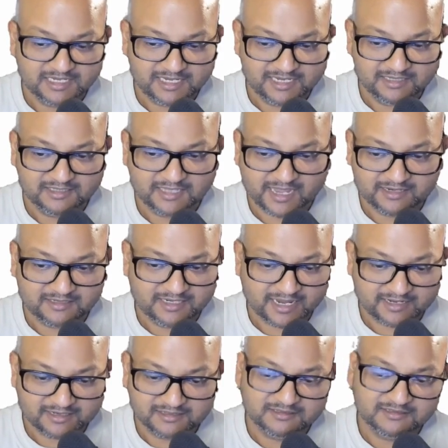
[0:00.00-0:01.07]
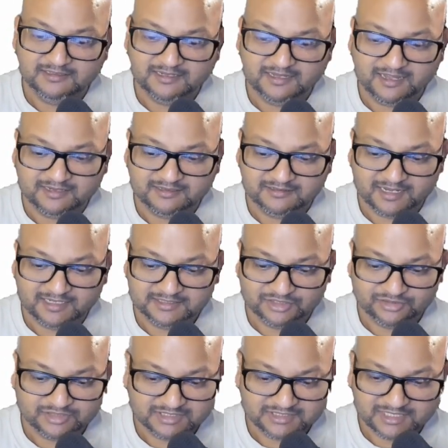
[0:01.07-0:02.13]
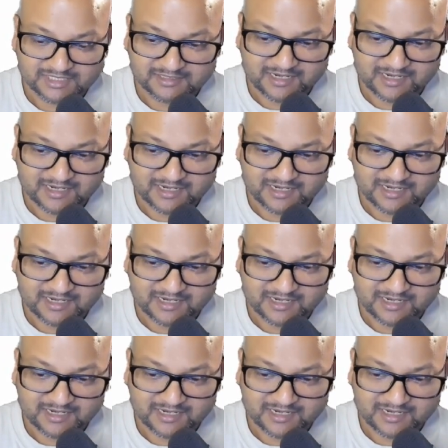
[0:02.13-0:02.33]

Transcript: in that decade and as you can see,